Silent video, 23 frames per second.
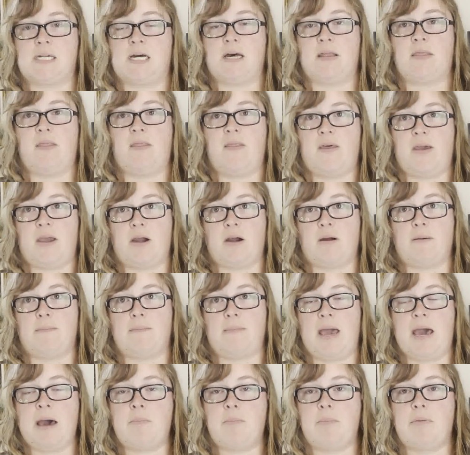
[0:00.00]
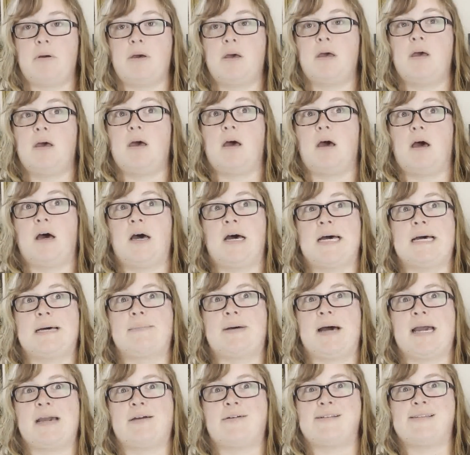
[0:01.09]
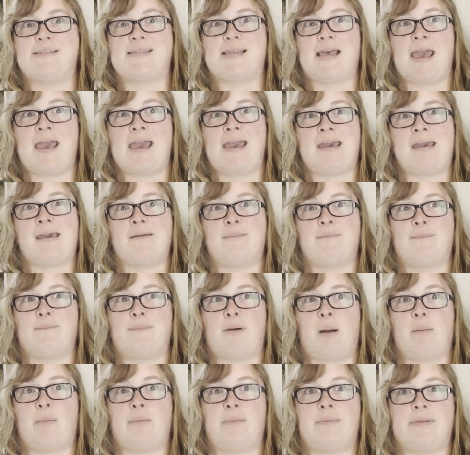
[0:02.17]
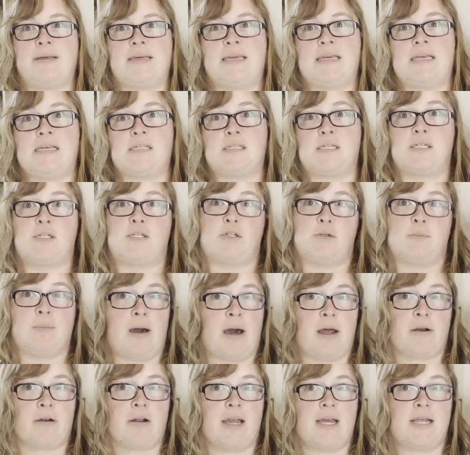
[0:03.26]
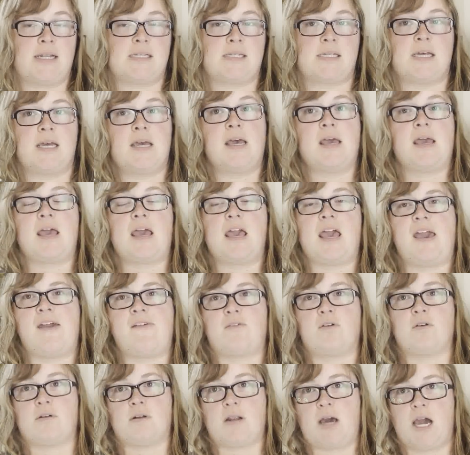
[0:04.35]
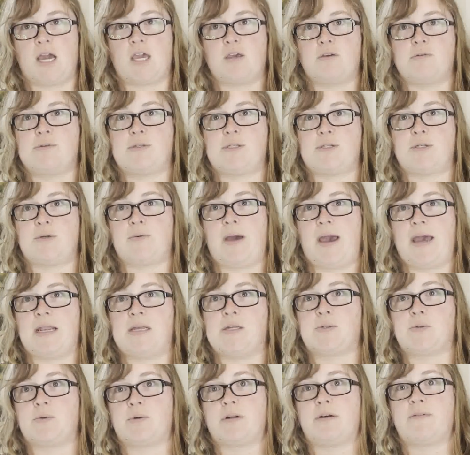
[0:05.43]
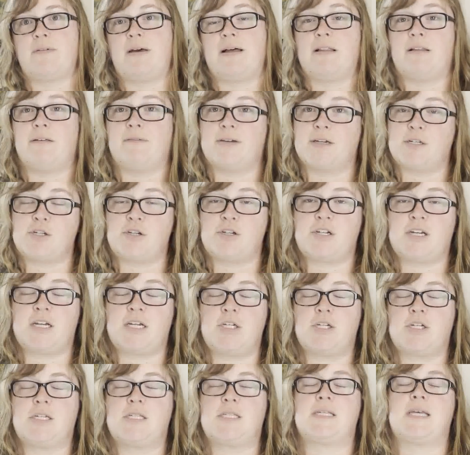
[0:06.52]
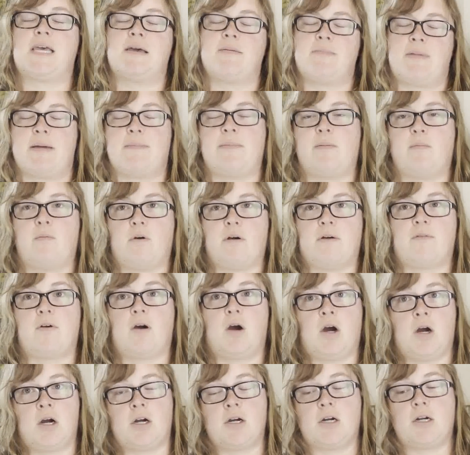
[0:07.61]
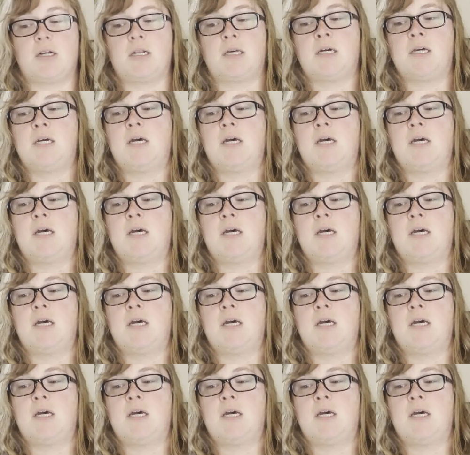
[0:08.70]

on their map. I would say probably easy to moderate. If you're not used to any sort of elevation changes, it might be more of a hard.